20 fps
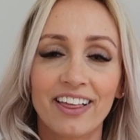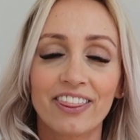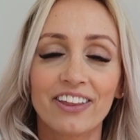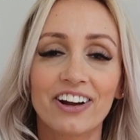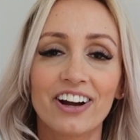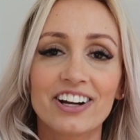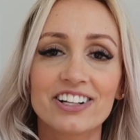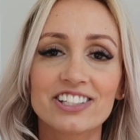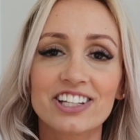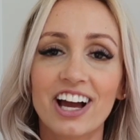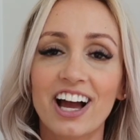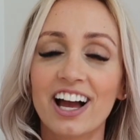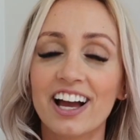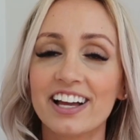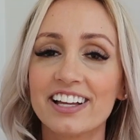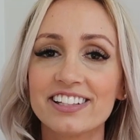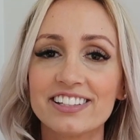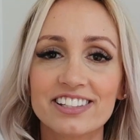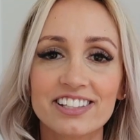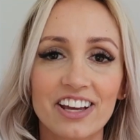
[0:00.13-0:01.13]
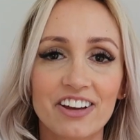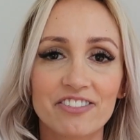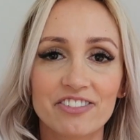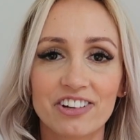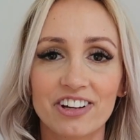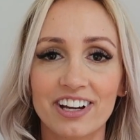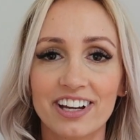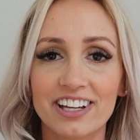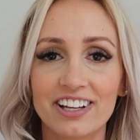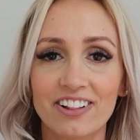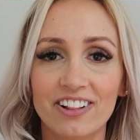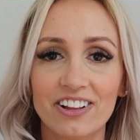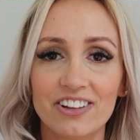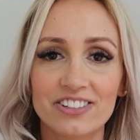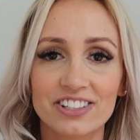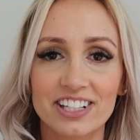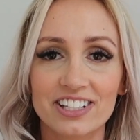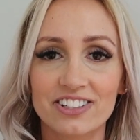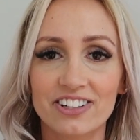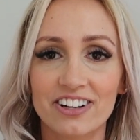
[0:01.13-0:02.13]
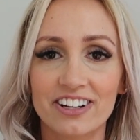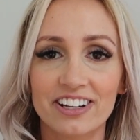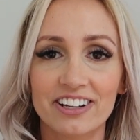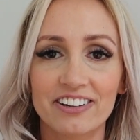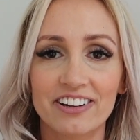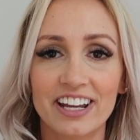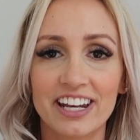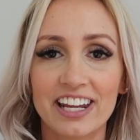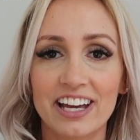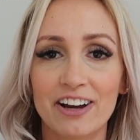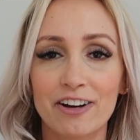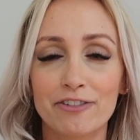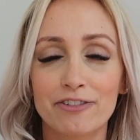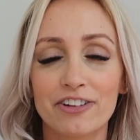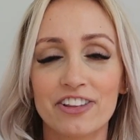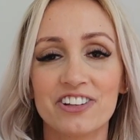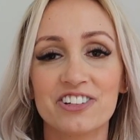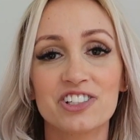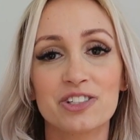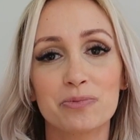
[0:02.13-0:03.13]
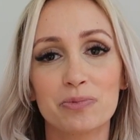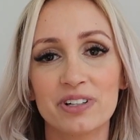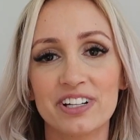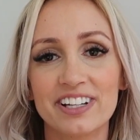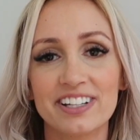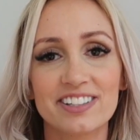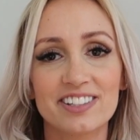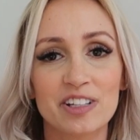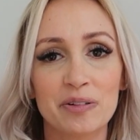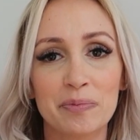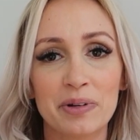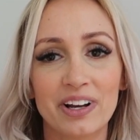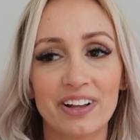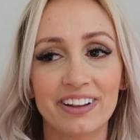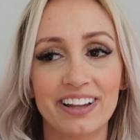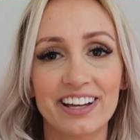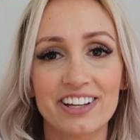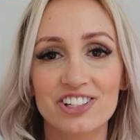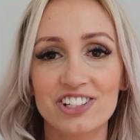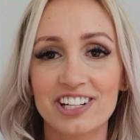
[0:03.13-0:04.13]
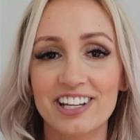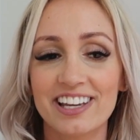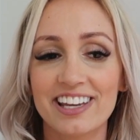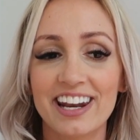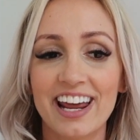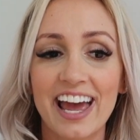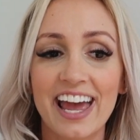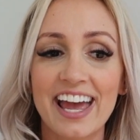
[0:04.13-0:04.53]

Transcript: There are tons of great clothes at Target right now for their spring and summer collection,